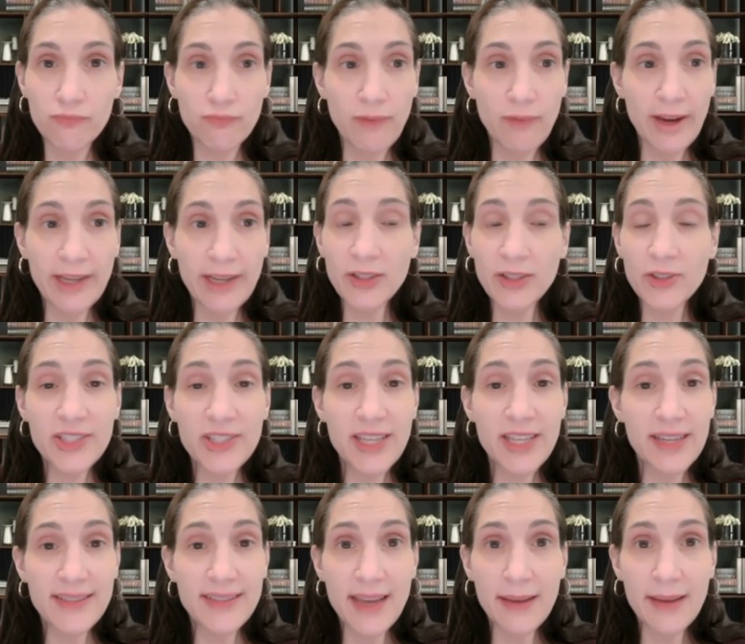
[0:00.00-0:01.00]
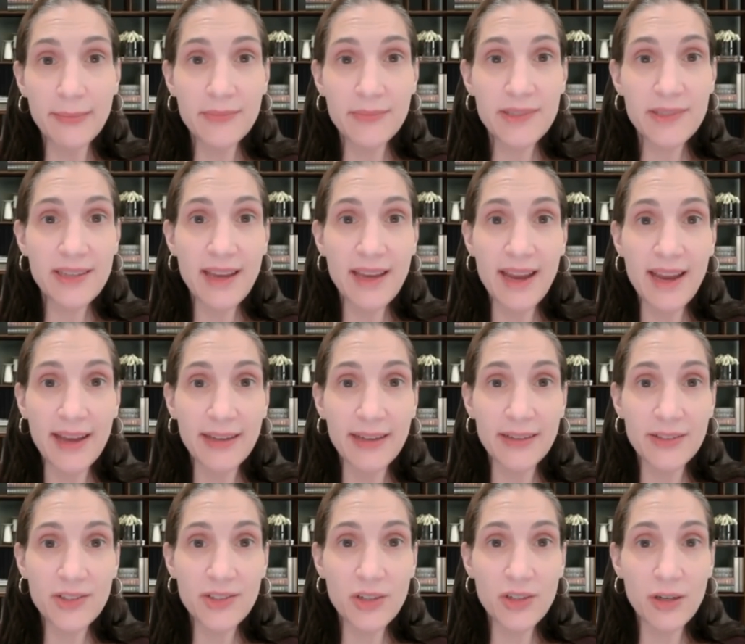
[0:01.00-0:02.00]
regular CSMs at
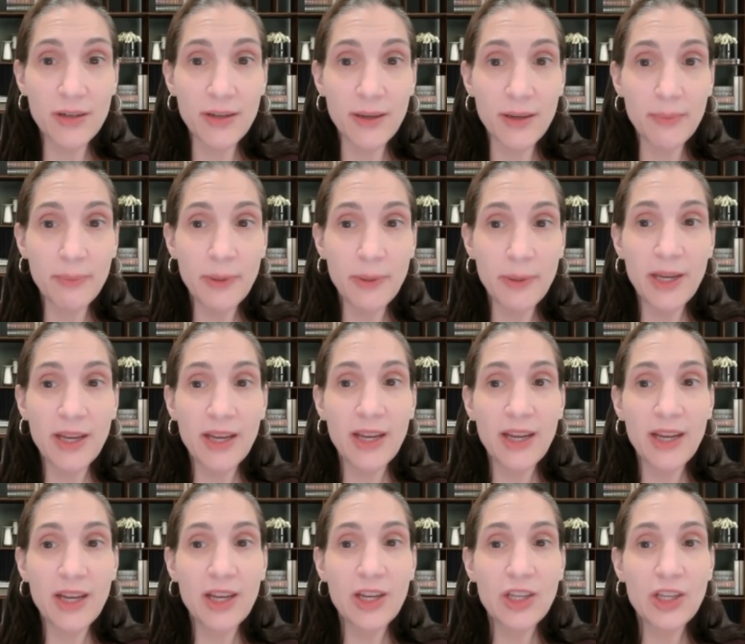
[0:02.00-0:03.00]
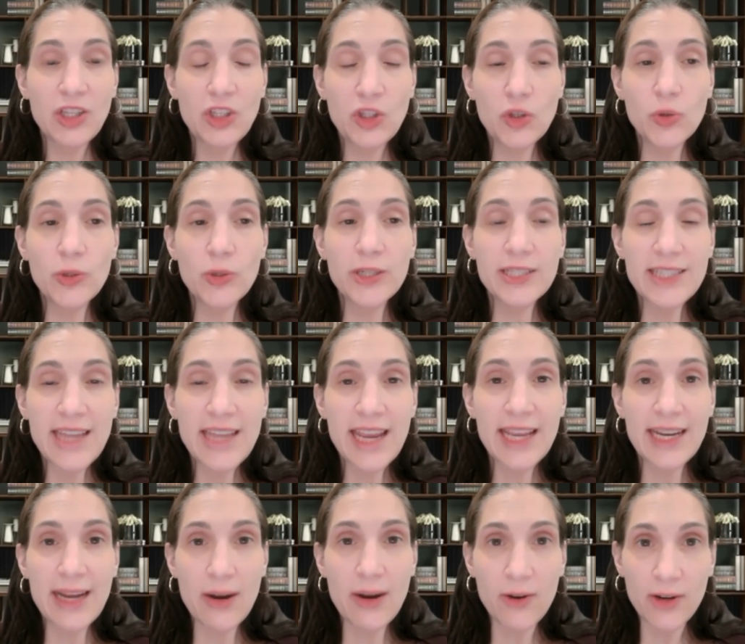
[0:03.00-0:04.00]
a startup, you can take
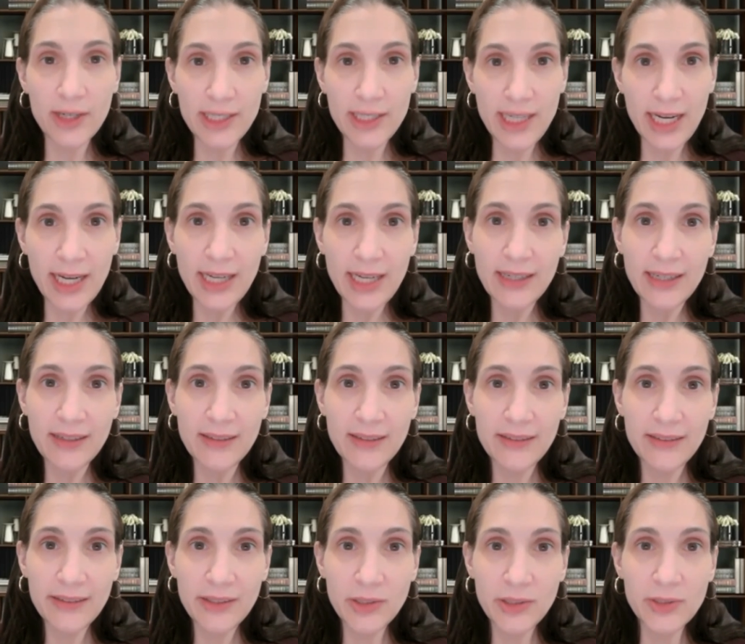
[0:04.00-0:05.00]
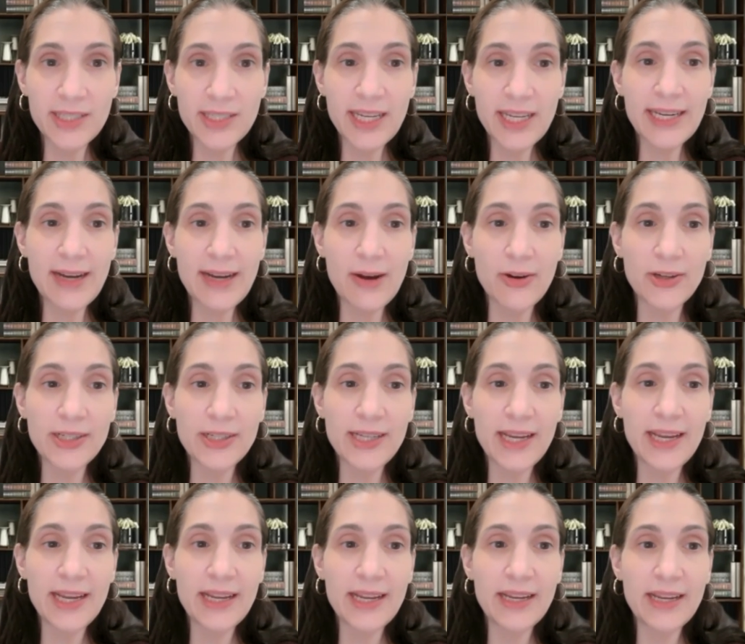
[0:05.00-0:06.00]
an hour a day. You can take an hour a
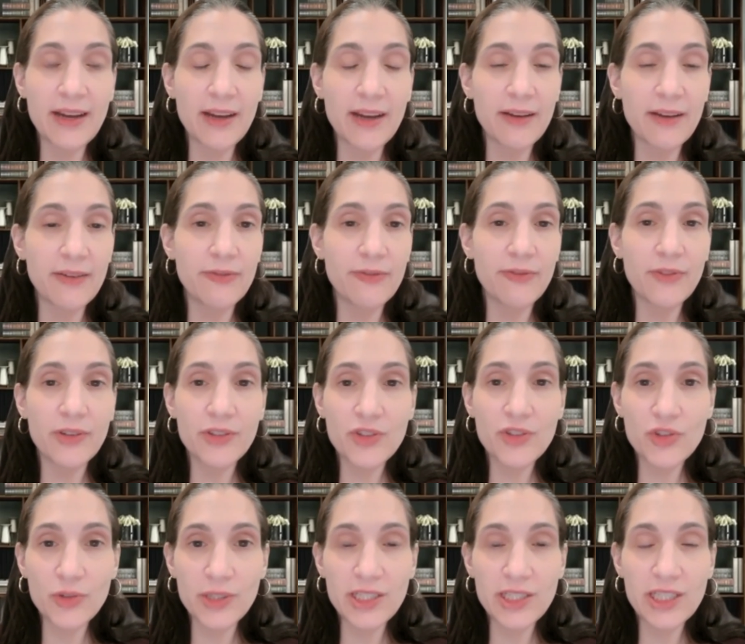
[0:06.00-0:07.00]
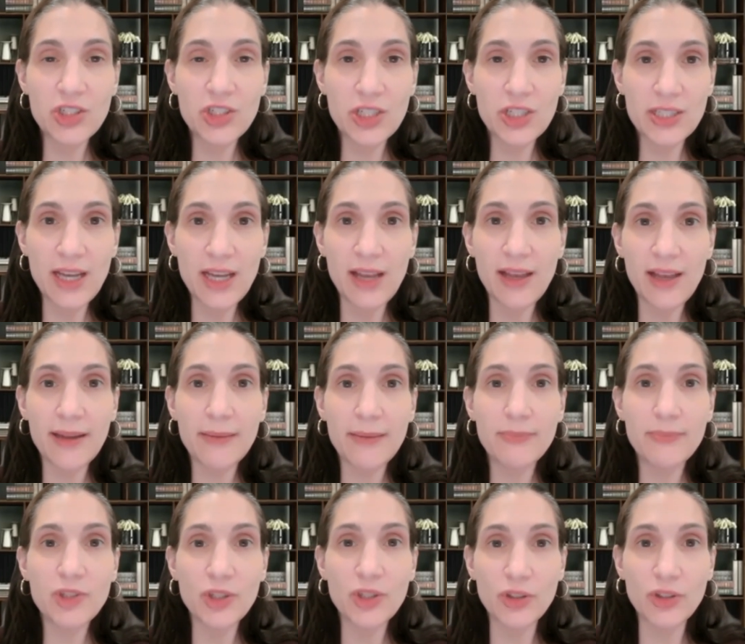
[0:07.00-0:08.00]
day of strategic
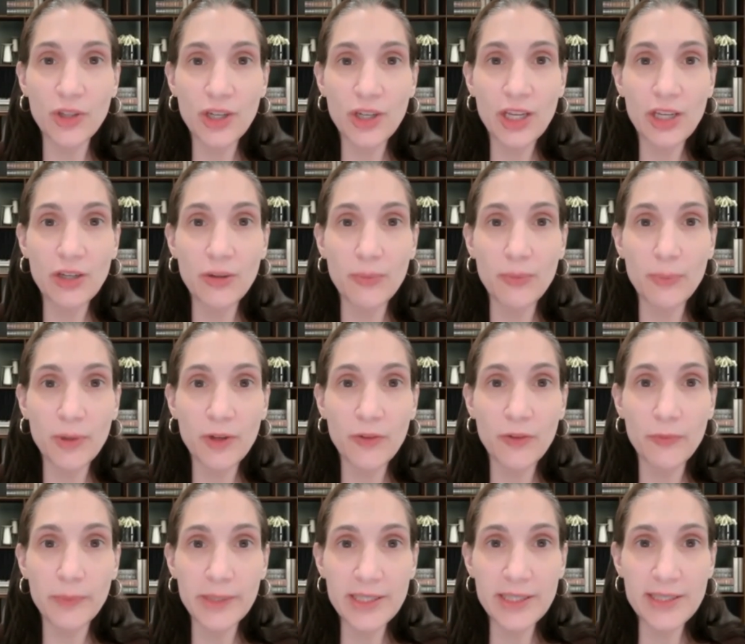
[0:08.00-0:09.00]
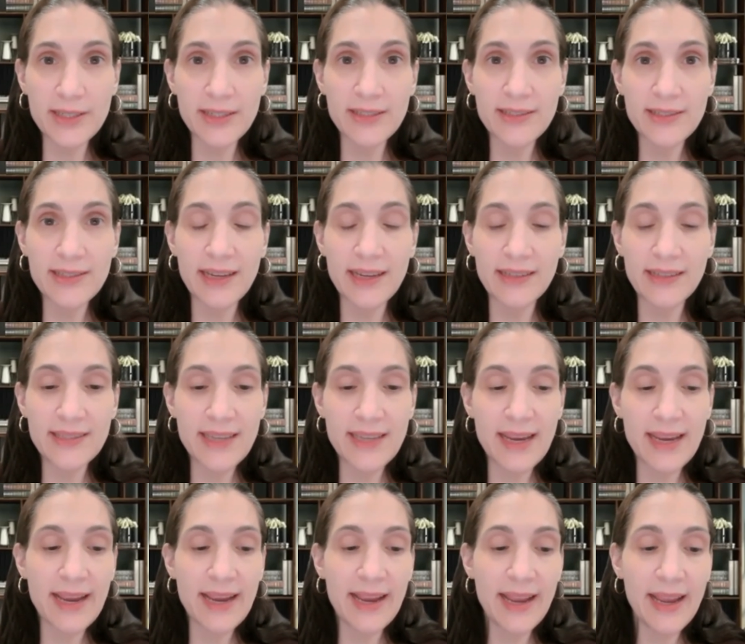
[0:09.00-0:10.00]
time to look at your book of business and
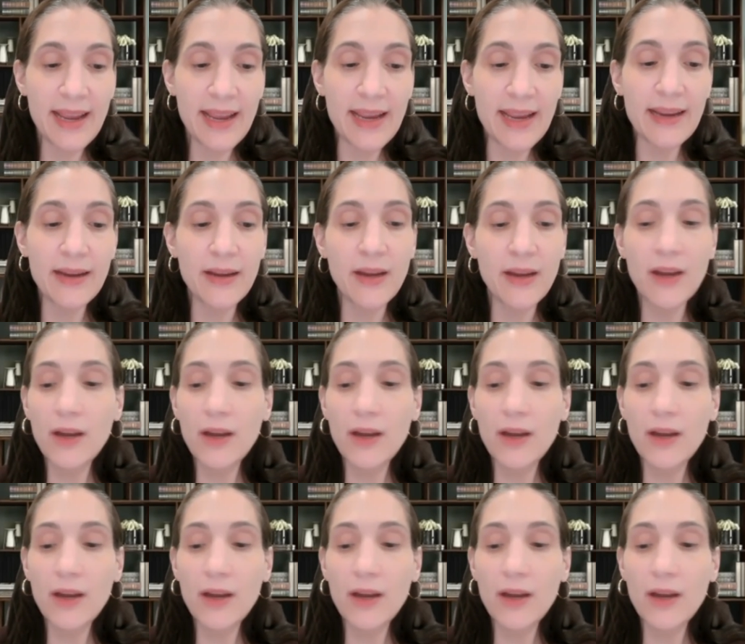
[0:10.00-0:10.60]
say, hey,